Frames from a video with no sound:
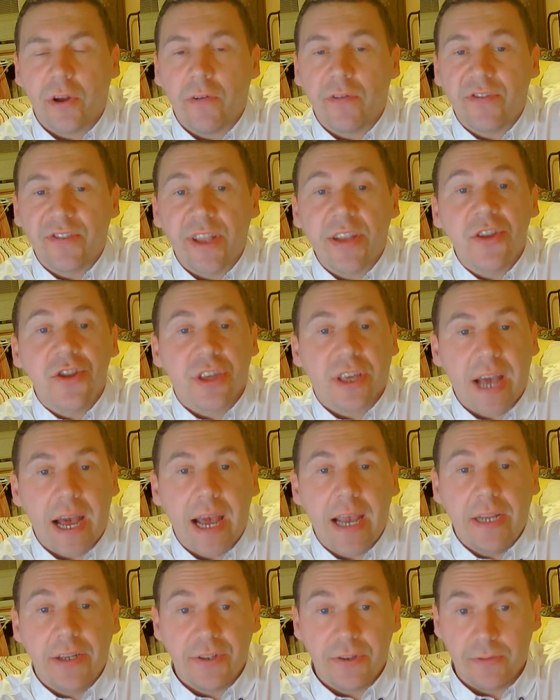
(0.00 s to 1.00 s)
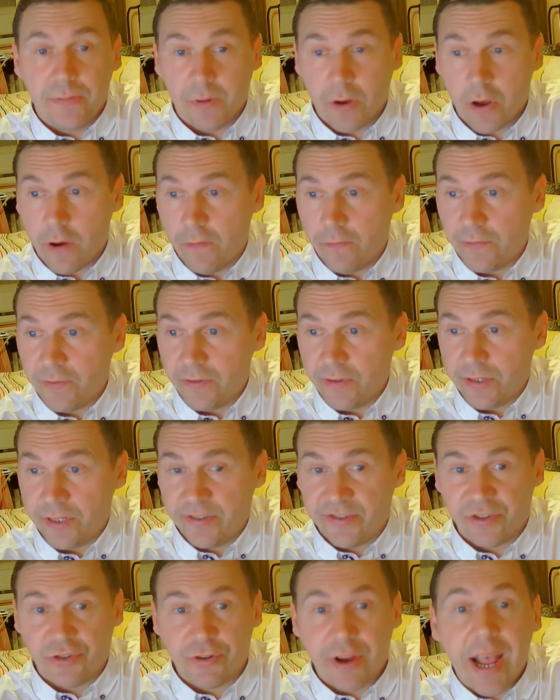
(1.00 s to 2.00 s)
such kind of the
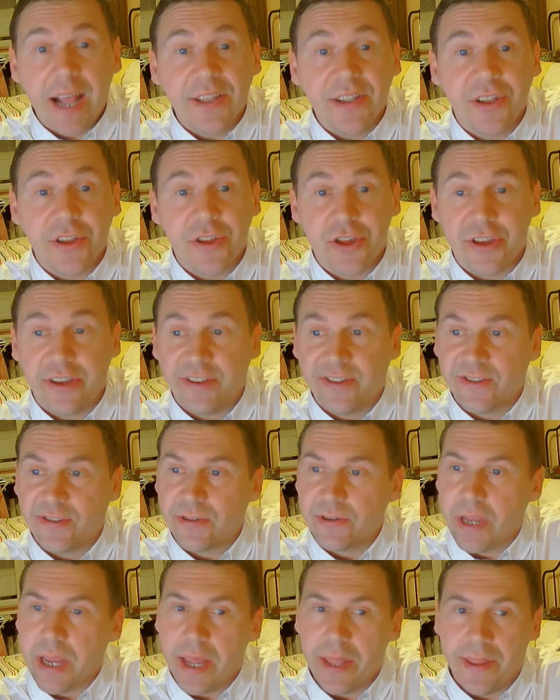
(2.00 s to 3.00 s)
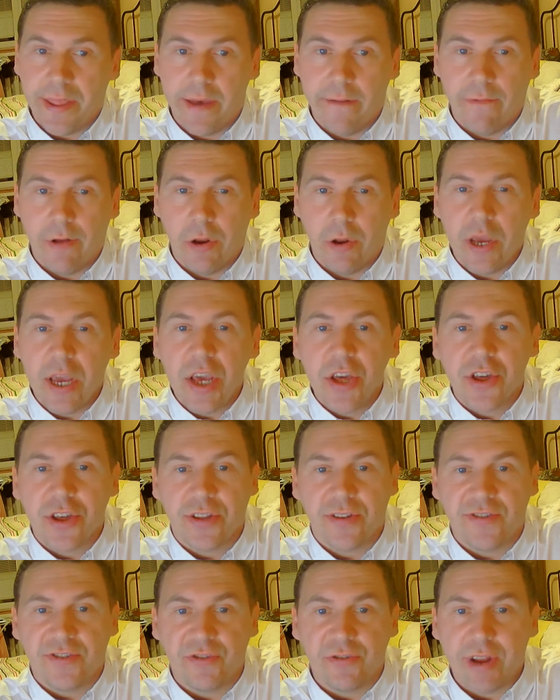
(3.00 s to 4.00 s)
strategies and
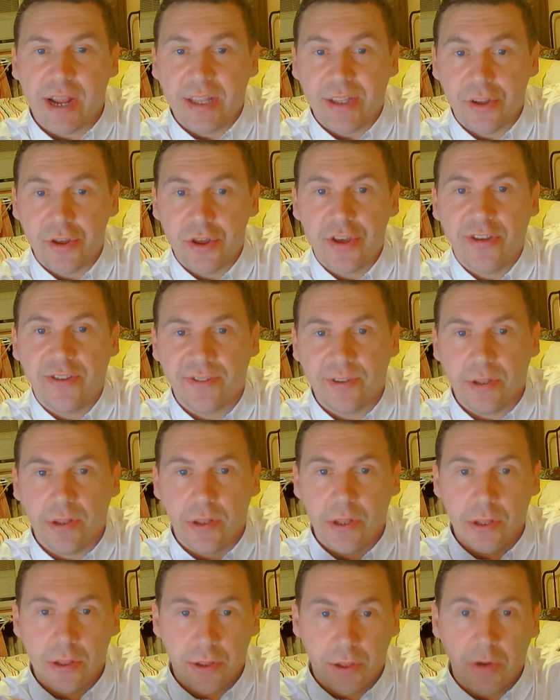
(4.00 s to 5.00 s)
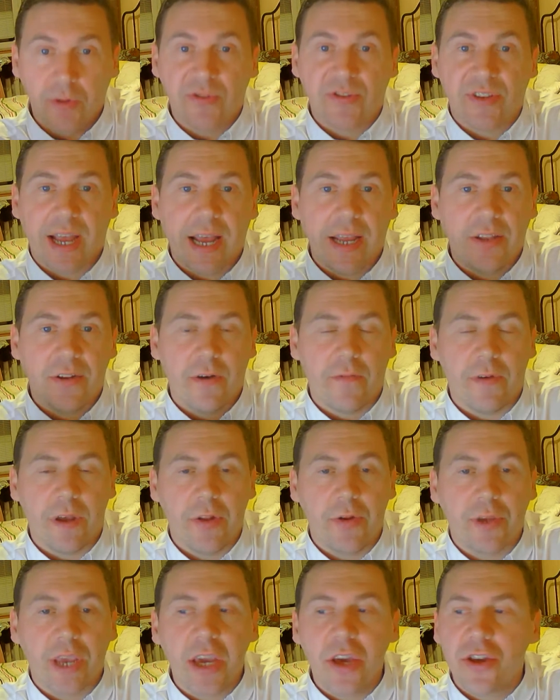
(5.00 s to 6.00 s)
evaluation strategies in those kind of
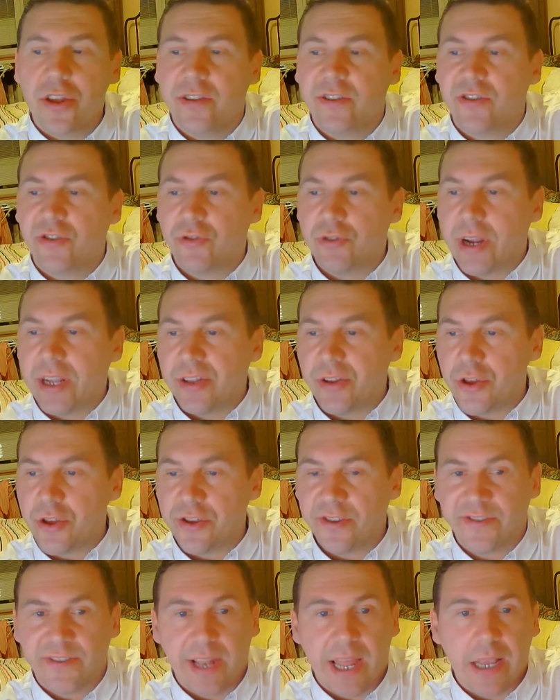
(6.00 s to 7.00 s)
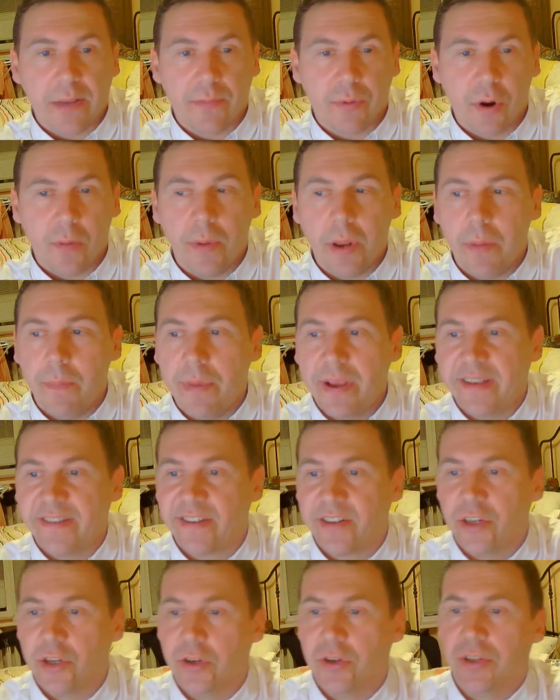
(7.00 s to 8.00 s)
educational strategies like problem-based
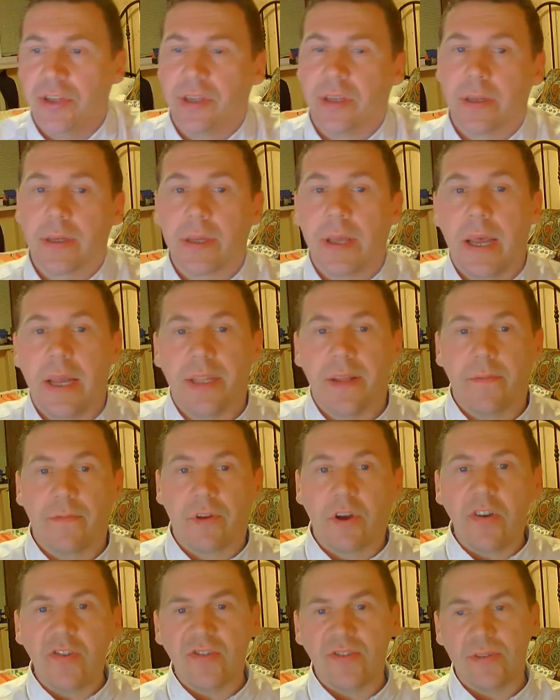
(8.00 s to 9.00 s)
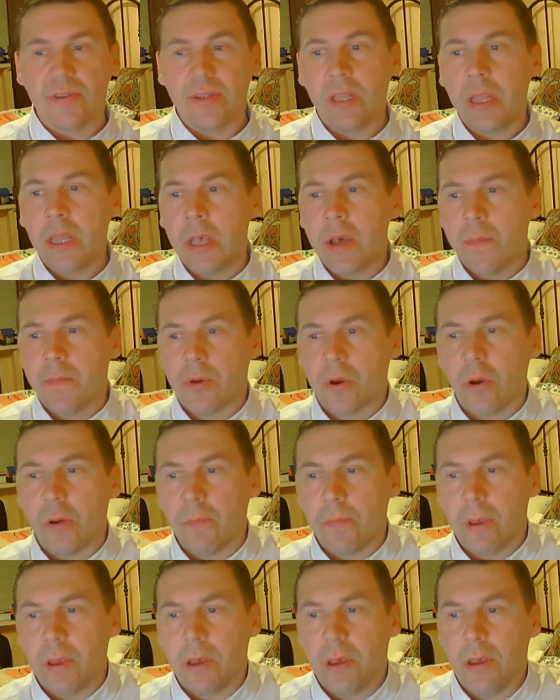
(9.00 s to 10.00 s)
learning. And of course,
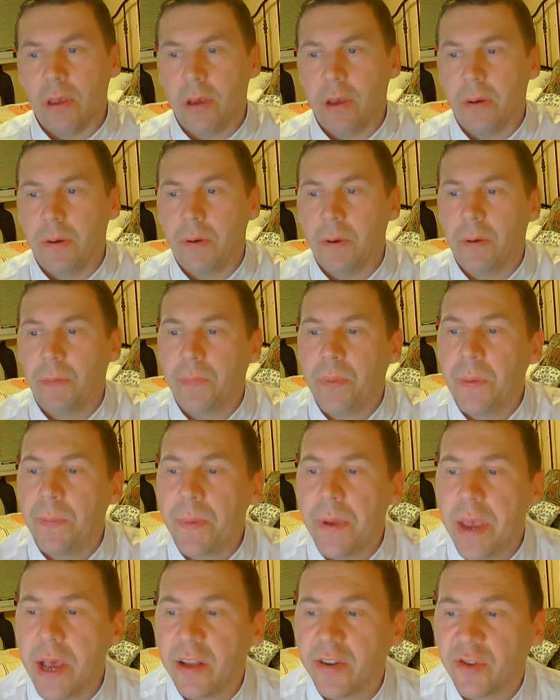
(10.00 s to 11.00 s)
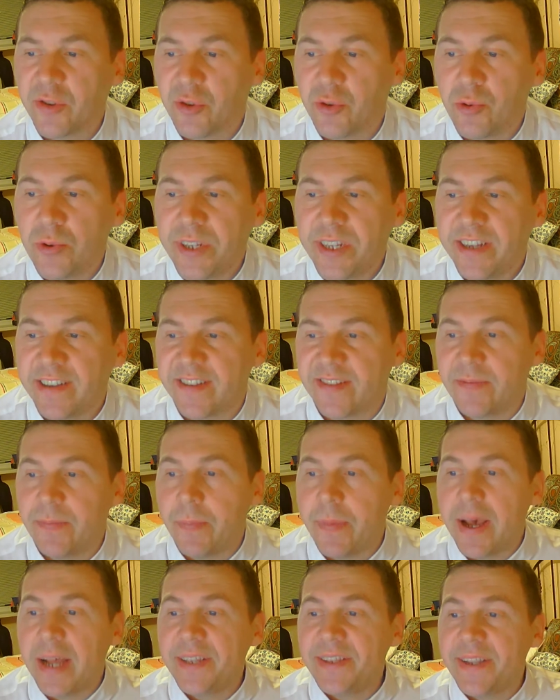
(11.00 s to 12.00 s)
PBL students
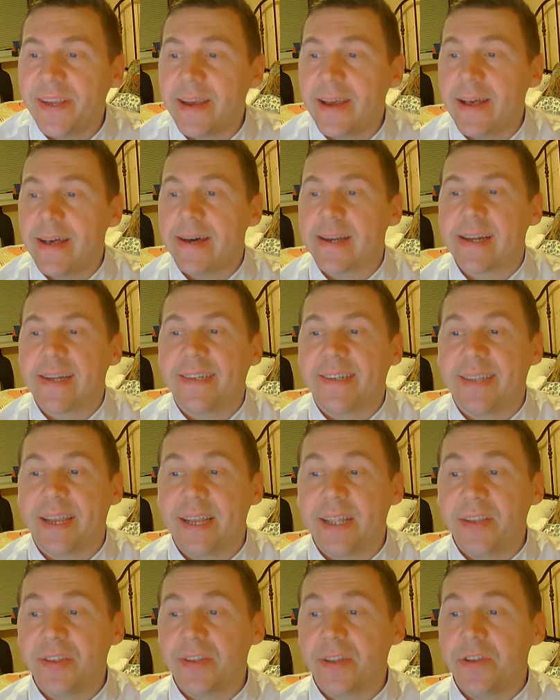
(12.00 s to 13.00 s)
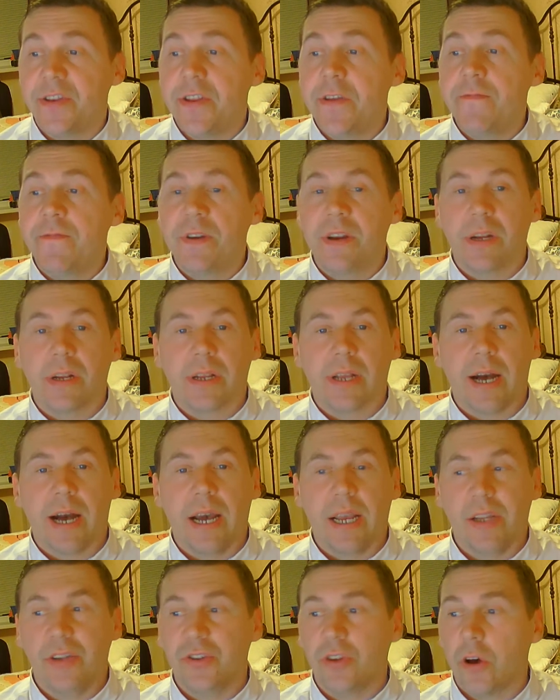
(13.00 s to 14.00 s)
better retain different
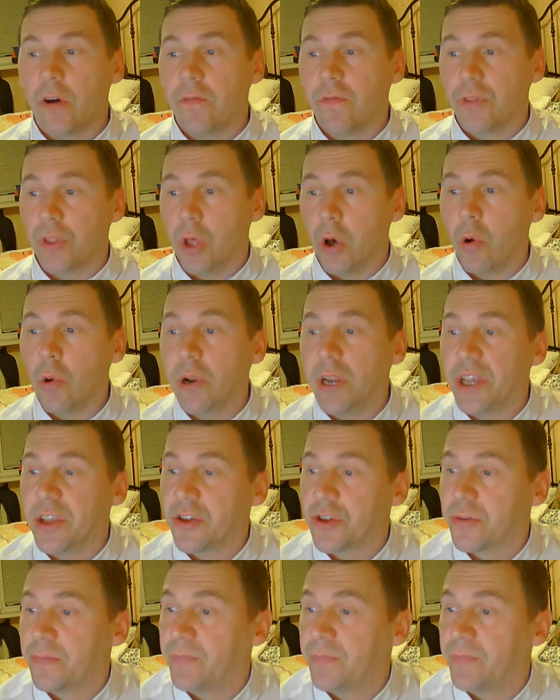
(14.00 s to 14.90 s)
kind of knowledge